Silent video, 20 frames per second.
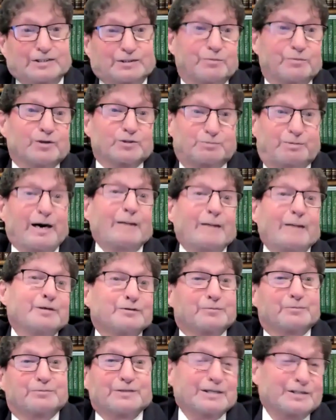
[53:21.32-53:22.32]
most
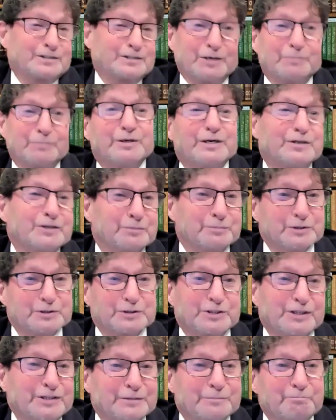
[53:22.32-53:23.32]
popular exhibit in the
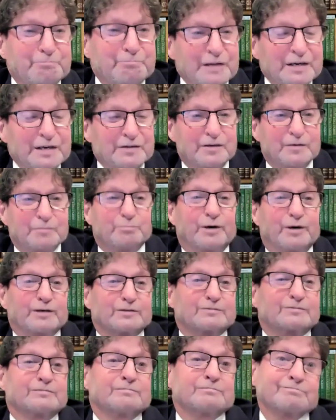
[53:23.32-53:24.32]
museum,
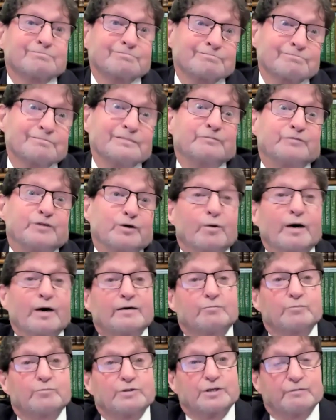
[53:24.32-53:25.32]
but if you
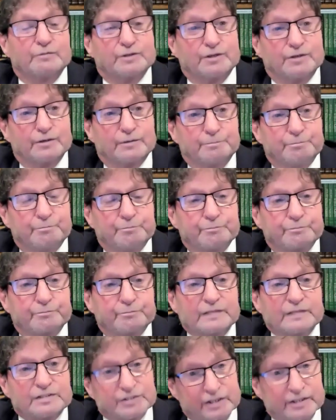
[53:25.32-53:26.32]
want it, we'll give it to you.
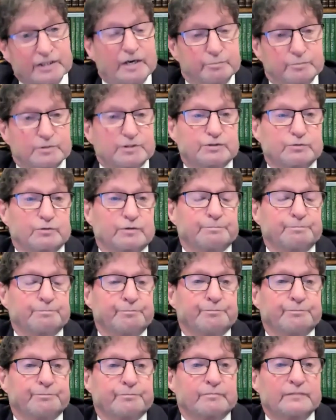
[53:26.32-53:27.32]
So they gave him the sword.
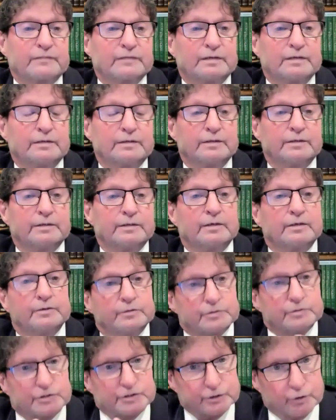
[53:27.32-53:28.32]

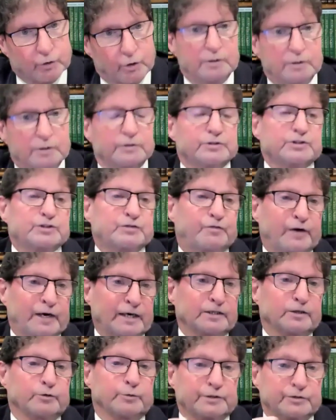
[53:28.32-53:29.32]
Saul is
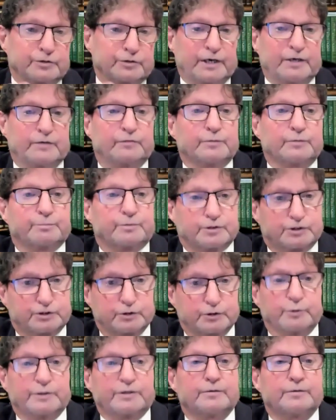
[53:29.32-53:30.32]
following David,
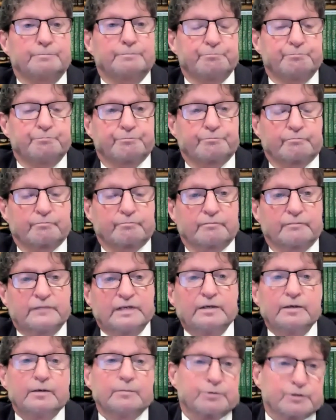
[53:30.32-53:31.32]
pursuing him,
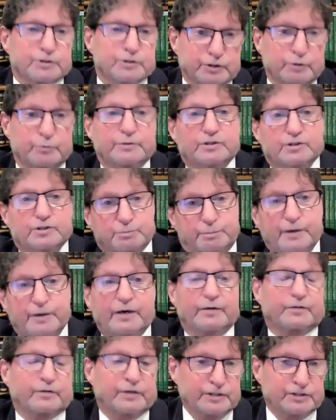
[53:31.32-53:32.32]
pursuing his
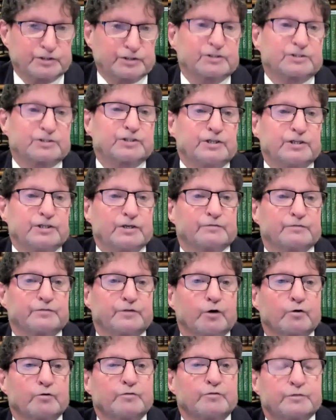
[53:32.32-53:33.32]
path, hits the city of
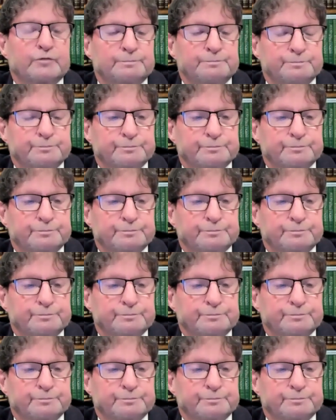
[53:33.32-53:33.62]
Nov,